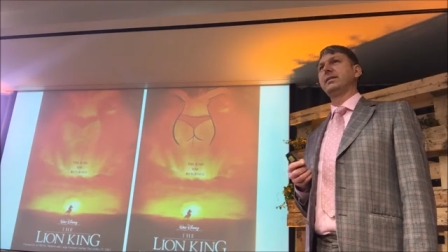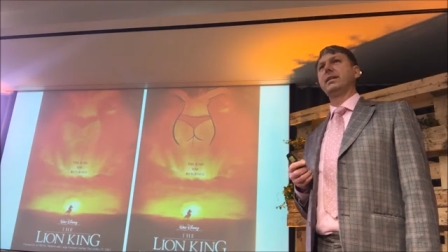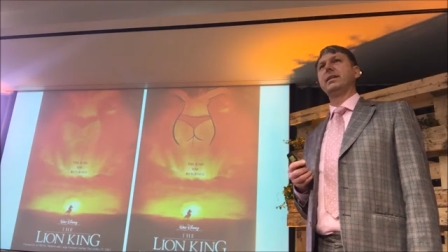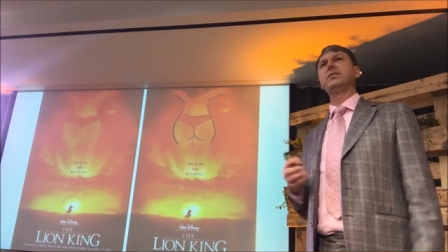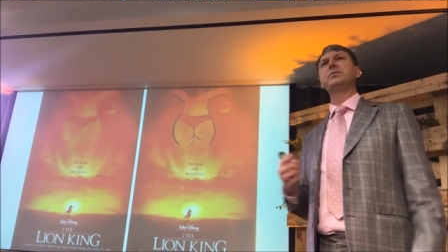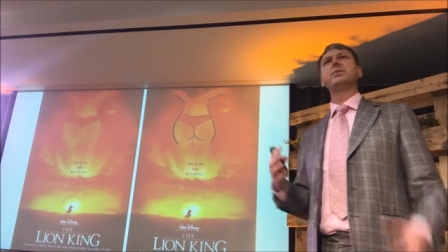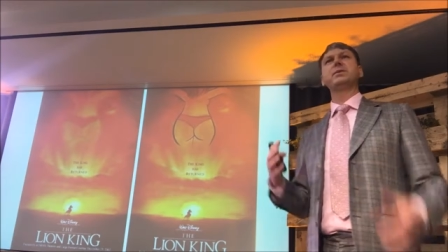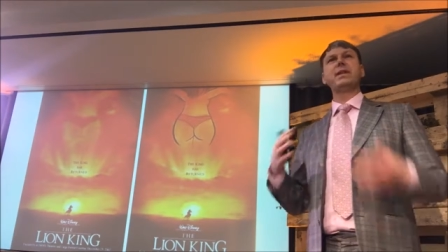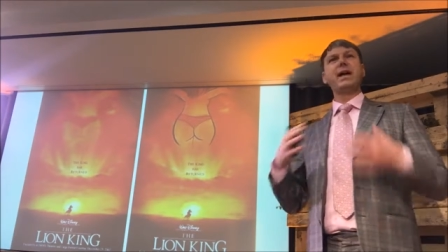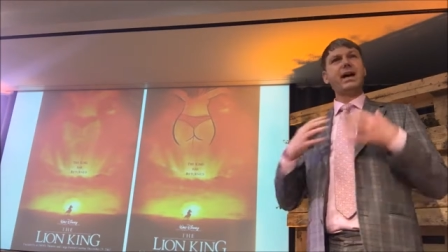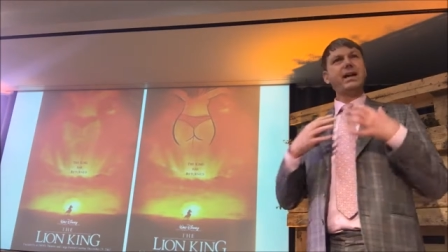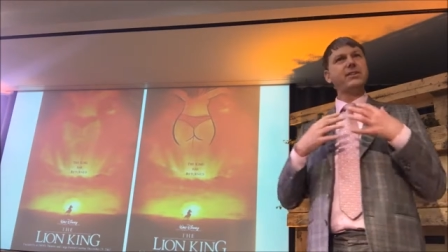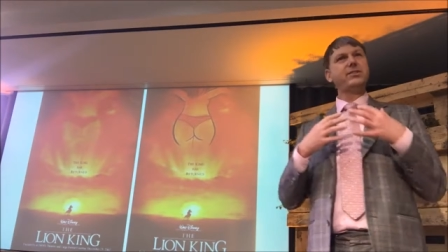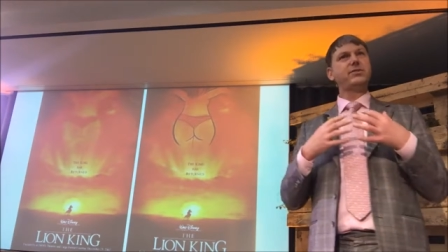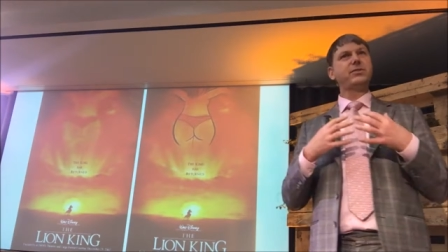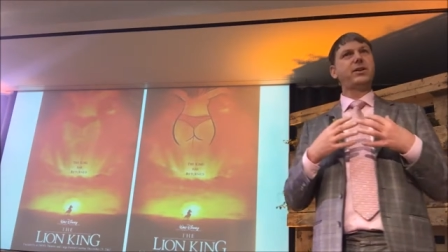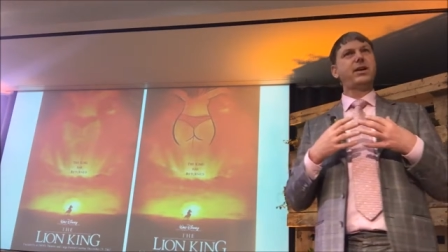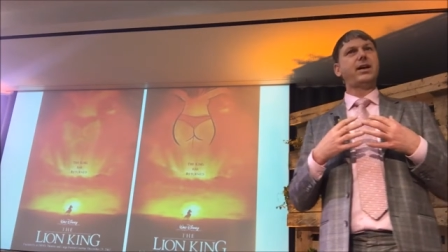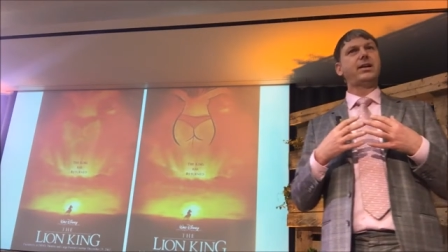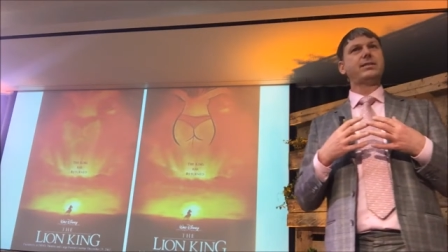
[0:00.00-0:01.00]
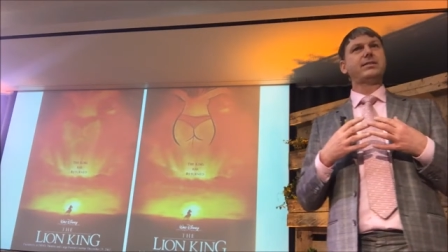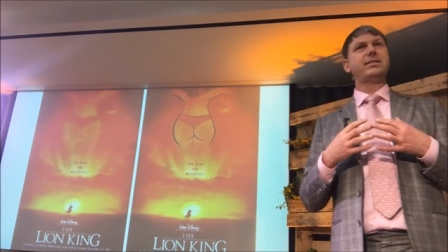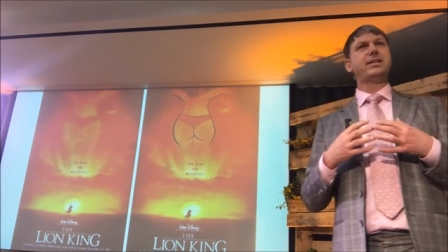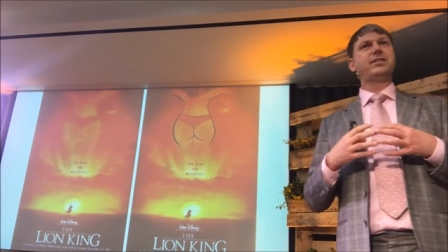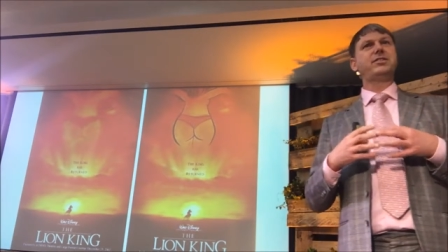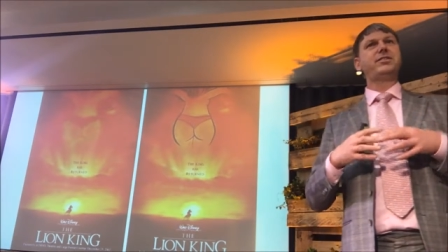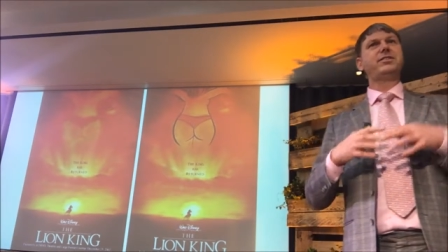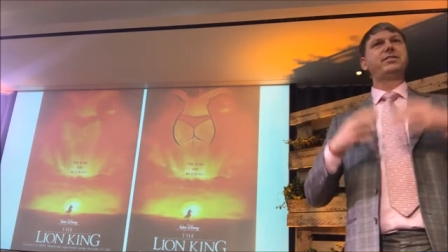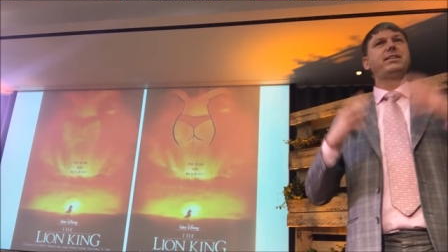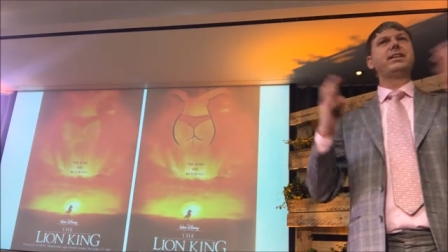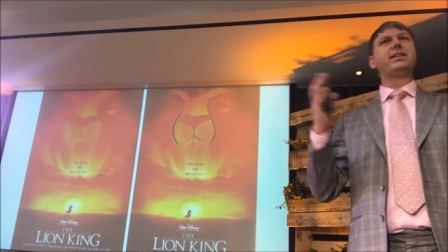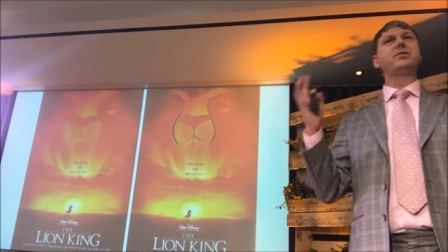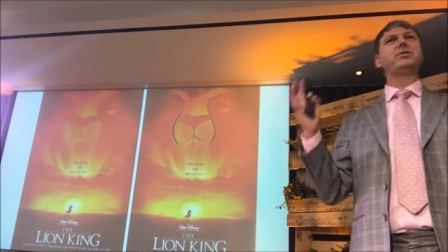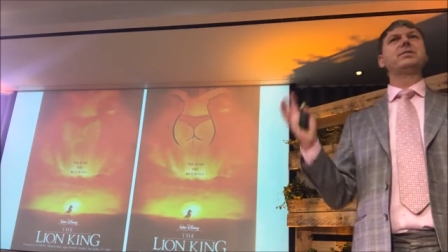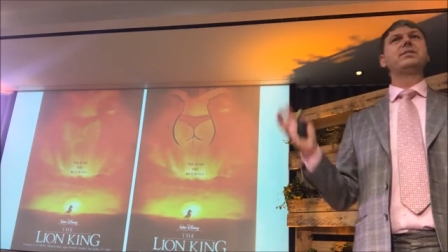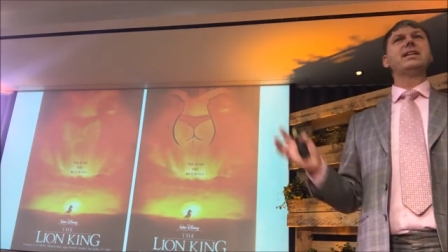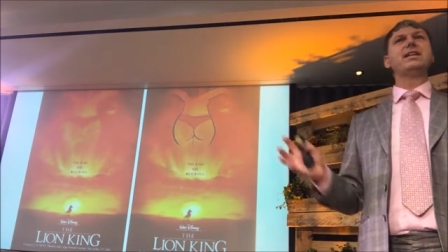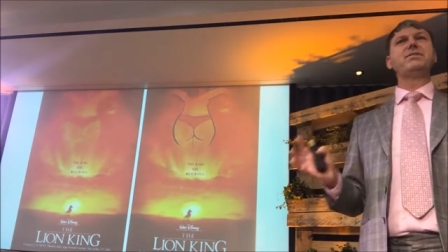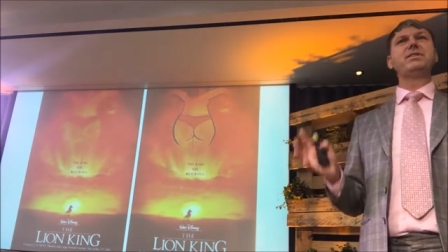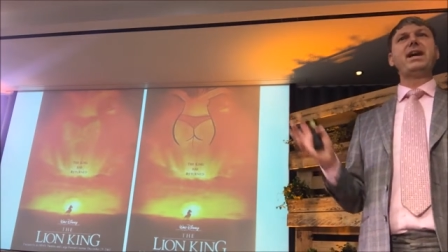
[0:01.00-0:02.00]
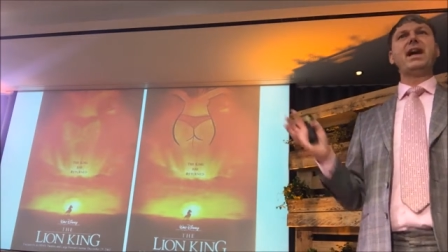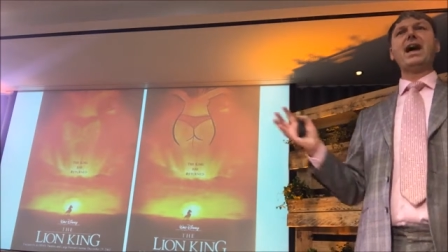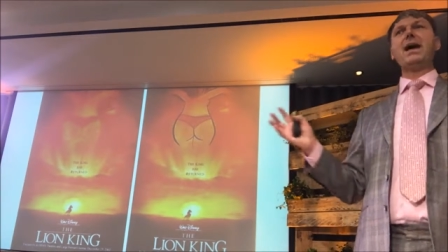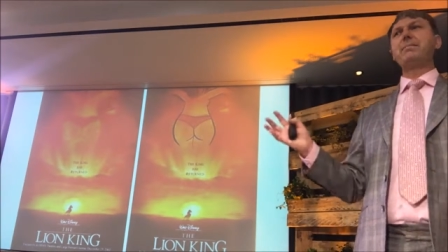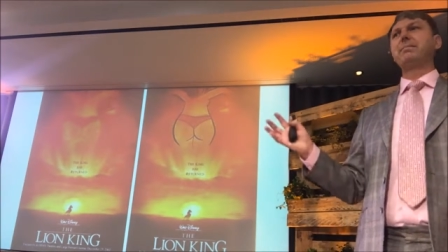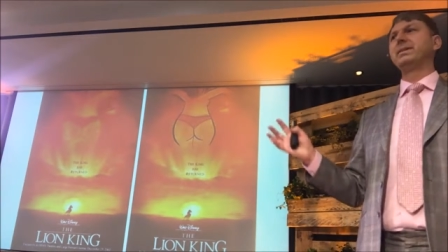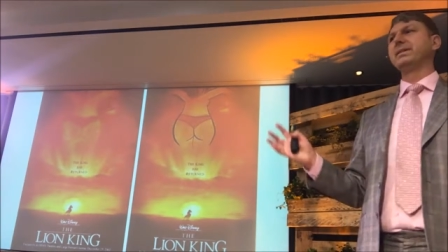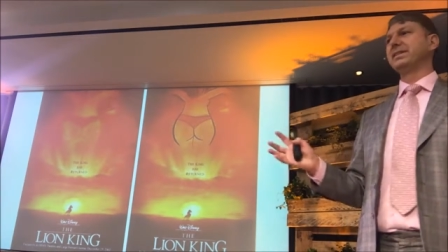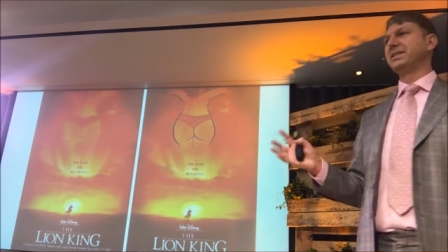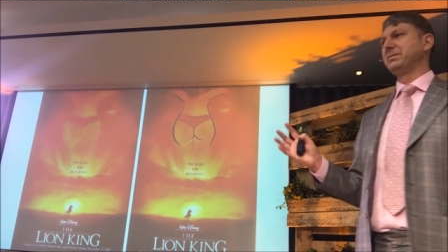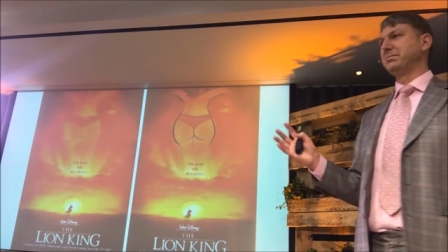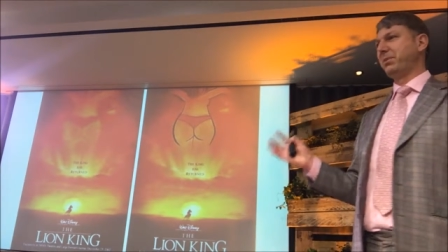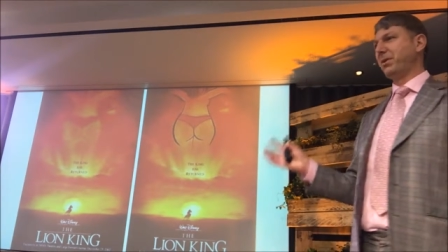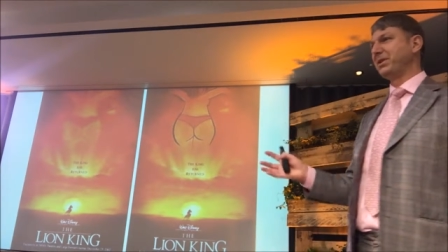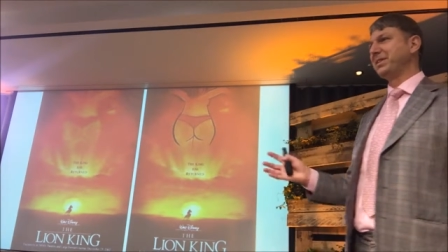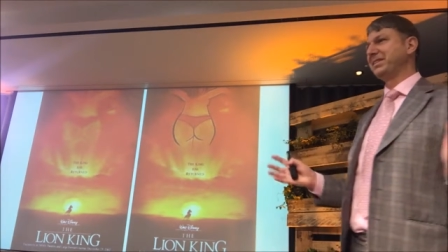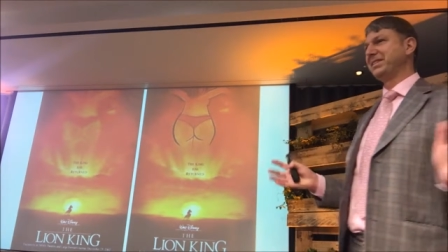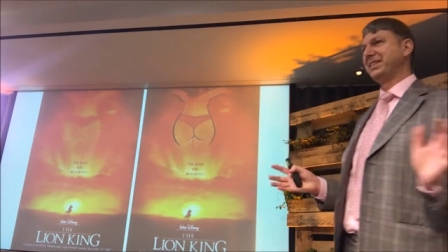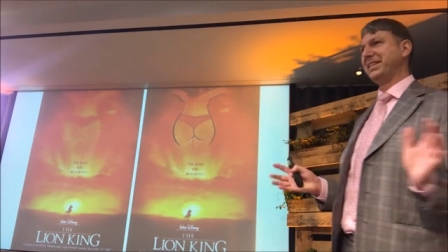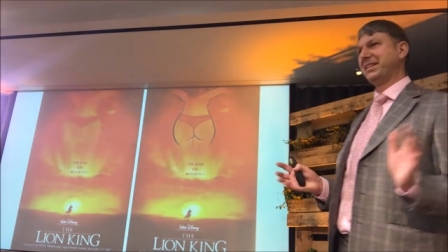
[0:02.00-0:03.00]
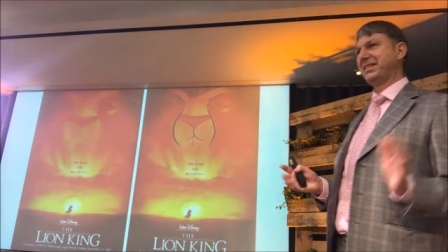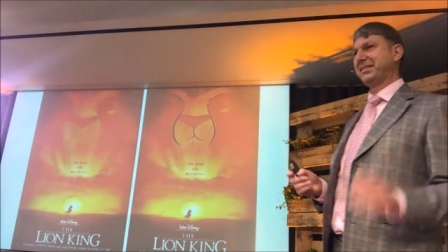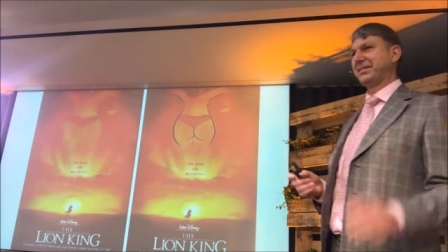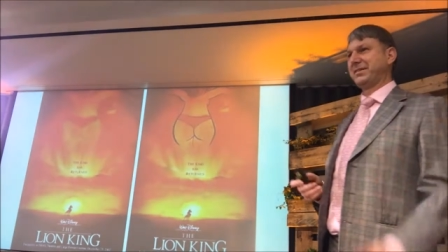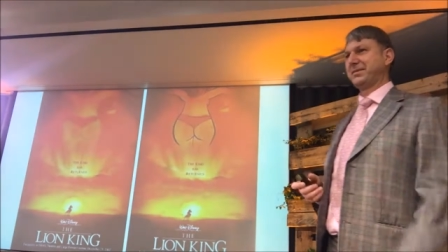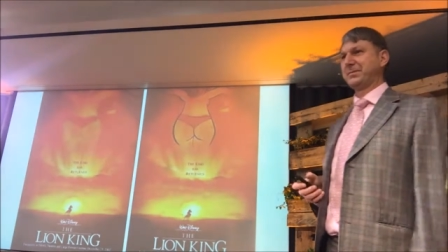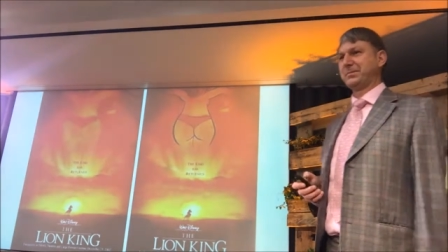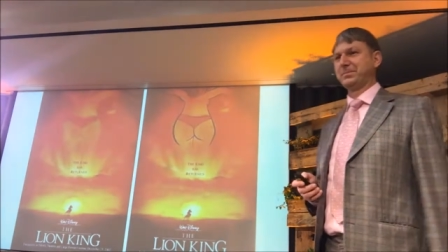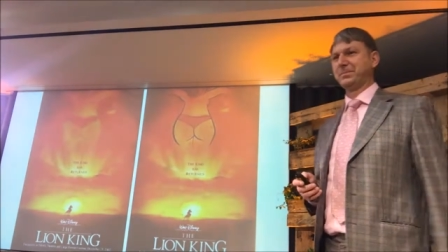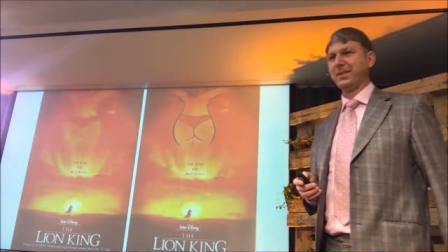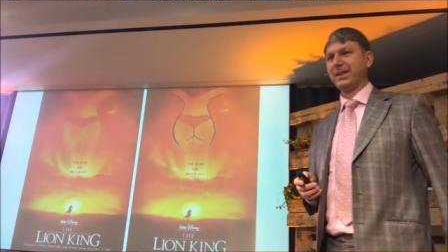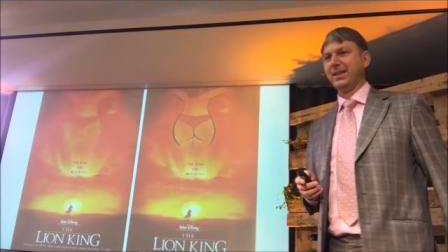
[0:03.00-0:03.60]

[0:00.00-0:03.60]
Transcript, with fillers: that's what I thought, such a thing could never happen in politics.